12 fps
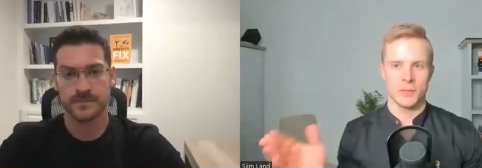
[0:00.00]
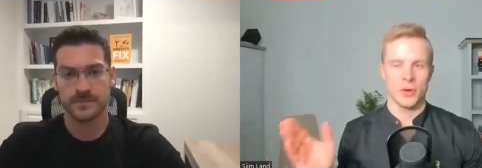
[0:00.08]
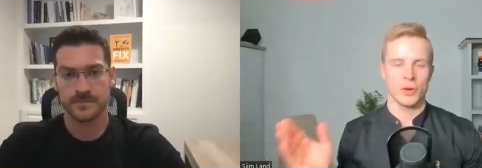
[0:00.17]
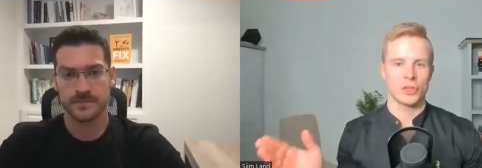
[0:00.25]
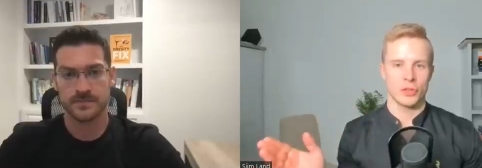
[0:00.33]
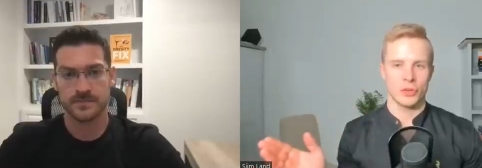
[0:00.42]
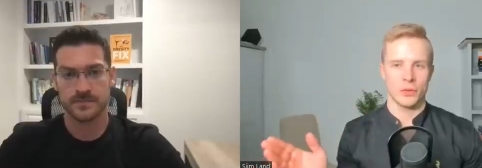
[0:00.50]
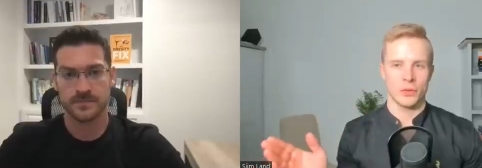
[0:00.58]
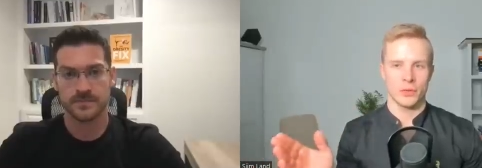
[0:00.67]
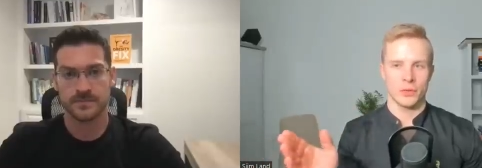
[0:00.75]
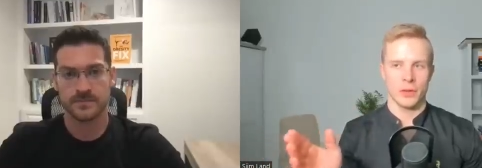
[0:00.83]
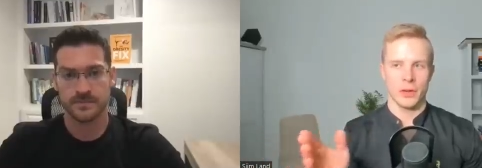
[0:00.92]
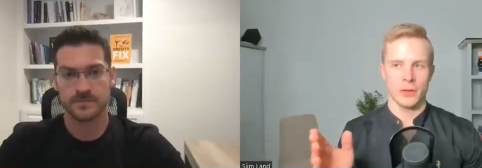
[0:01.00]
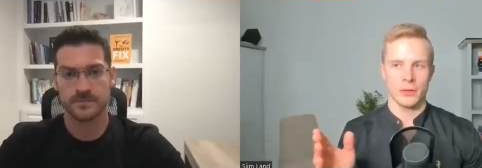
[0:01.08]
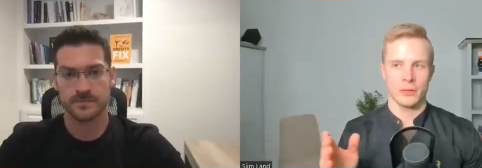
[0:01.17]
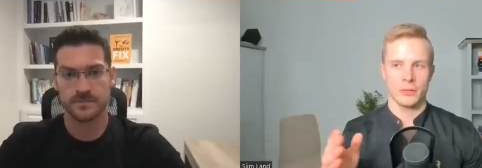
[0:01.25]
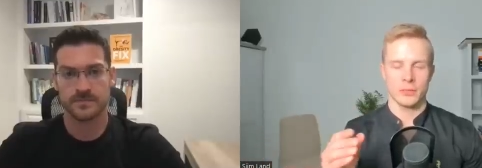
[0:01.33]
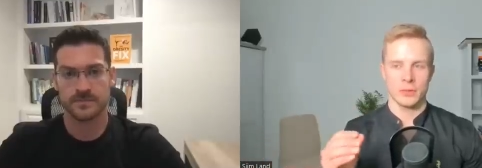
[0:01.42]
Speaker 1: function of uh,
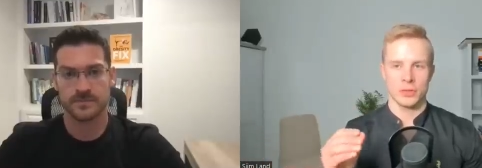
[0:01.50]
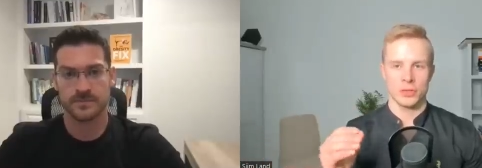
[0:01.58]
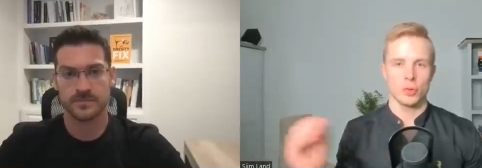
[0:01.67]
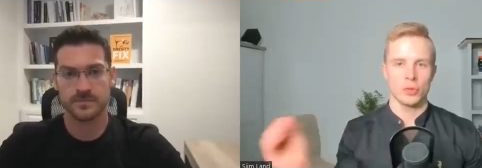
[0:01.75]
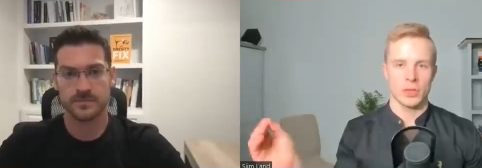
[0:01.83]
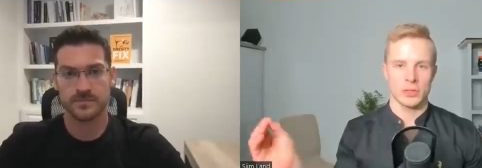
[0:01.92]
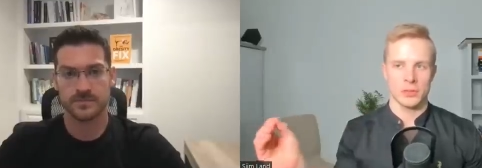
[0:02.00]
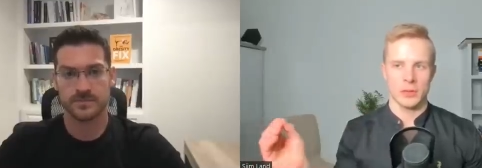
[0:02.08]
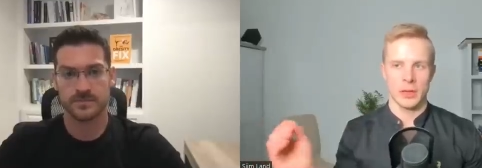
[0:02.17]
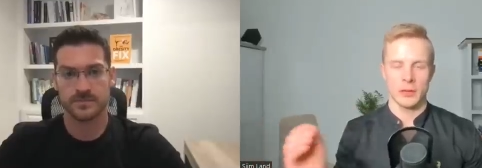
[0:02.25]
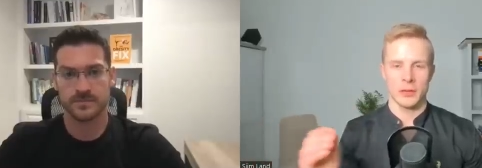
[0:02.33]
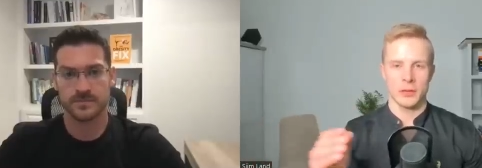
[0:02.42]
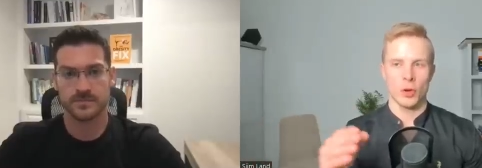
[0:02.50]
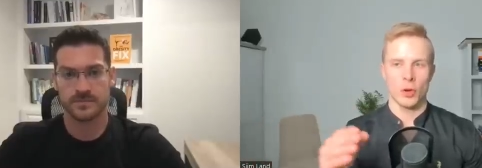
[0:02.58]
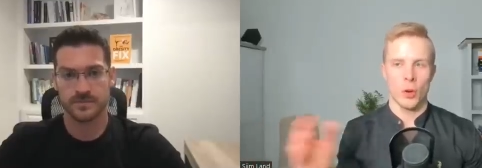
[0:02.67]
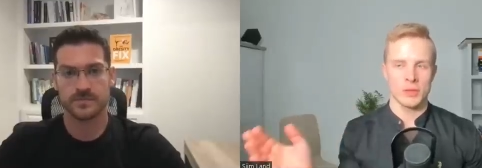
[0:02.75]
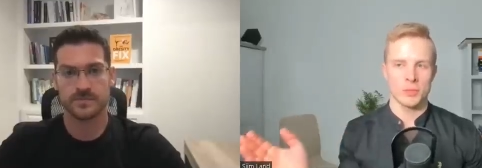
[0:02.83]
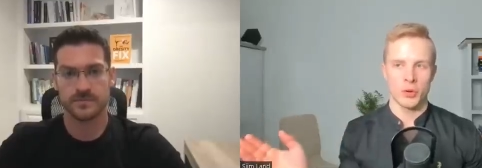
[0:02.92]
it chooses like you
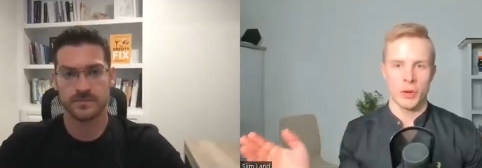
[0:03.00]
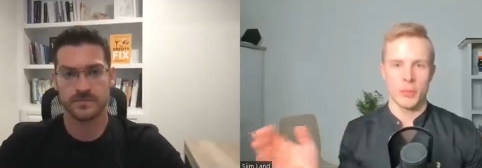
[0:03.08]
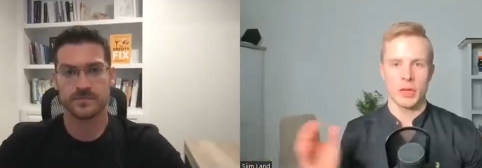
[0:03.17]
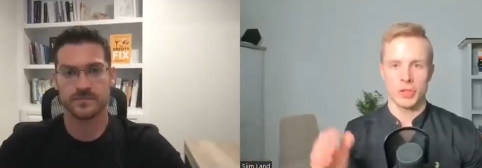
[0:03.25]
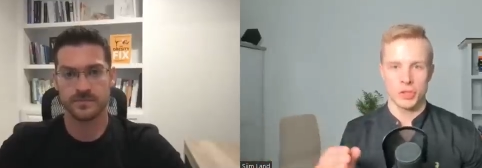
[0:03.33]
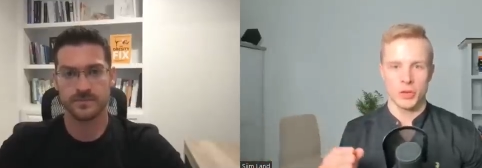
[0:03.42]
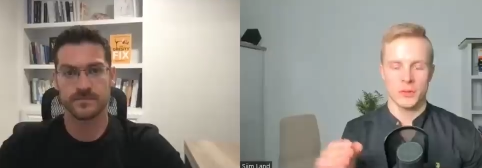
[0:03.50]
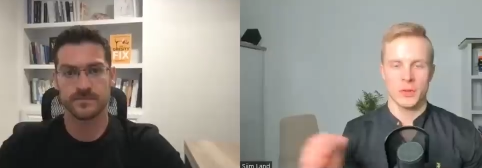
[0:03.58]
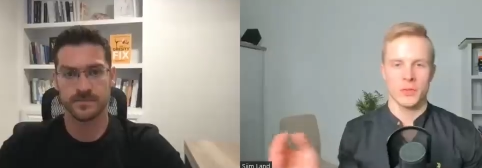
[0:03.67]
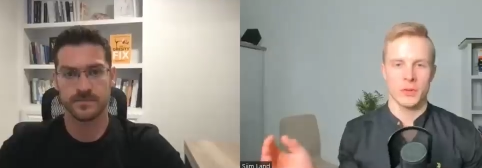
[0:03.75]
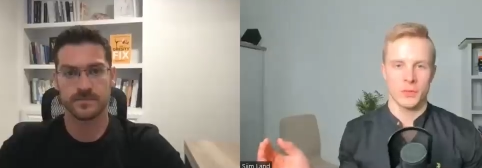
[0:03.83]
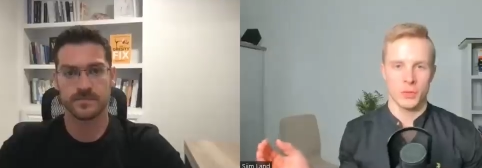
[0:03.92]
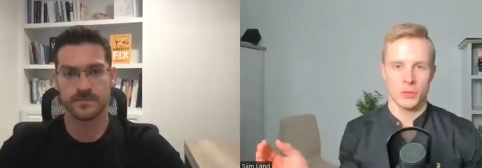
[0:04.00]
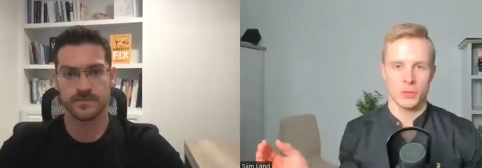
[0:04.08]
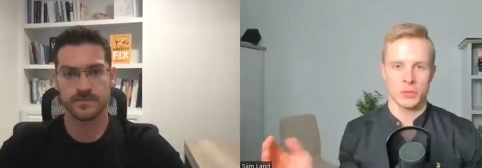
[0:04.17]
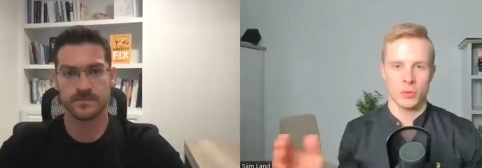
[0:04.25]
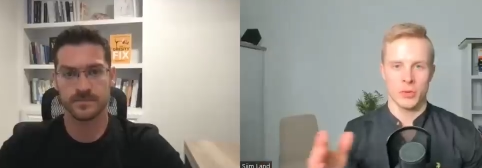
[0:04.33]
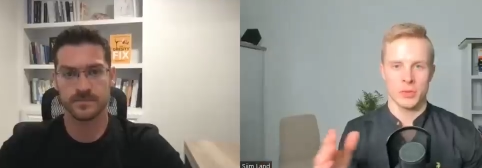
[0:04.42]
always burn a mixture of different
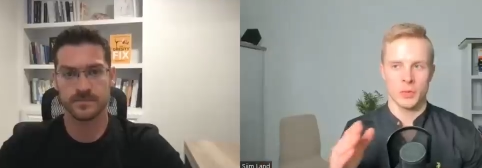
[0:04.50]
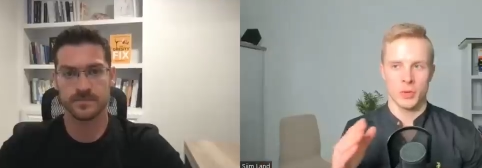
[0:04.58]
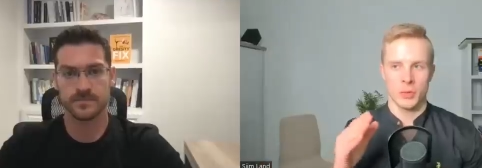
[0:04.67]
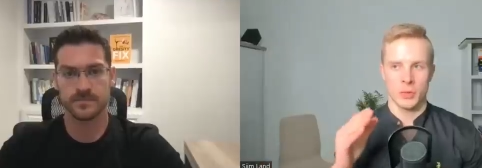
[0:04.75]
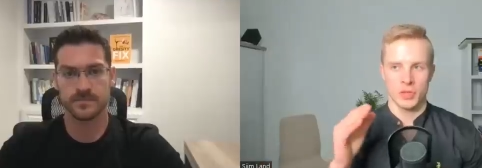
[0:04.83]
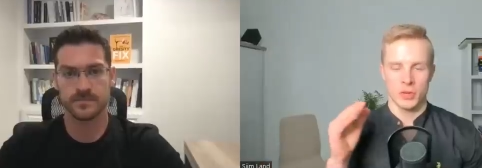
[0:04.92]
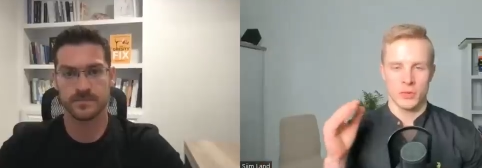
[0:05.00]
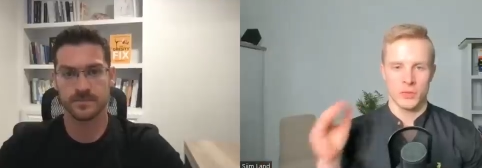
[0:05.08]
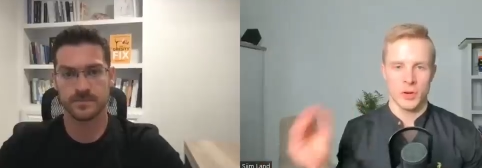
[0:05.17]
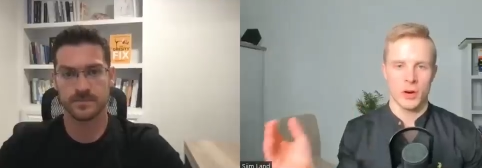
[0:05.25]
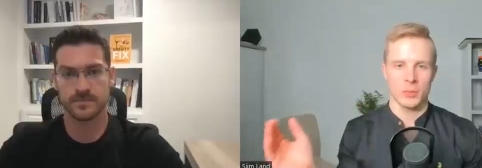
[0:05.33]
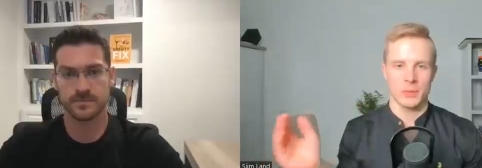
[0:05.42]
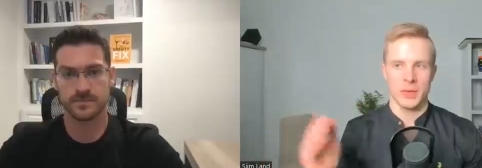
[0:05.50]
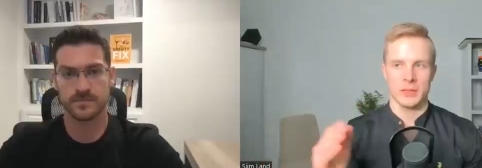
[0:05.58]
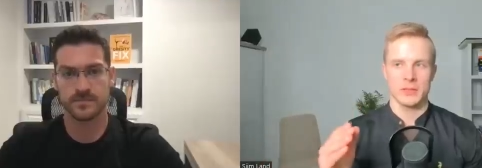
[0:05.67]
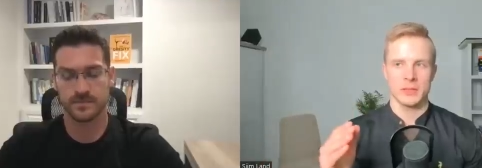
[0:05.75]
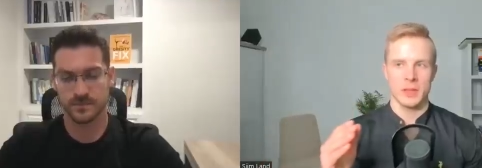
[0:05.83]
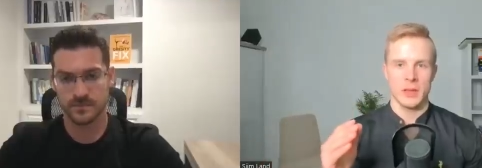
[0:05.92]
fuels you always burn a mixture of carbs
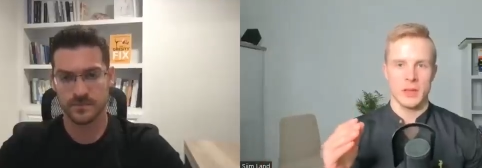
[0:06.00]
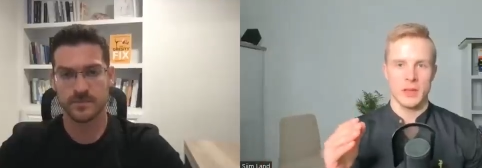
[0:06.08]
fats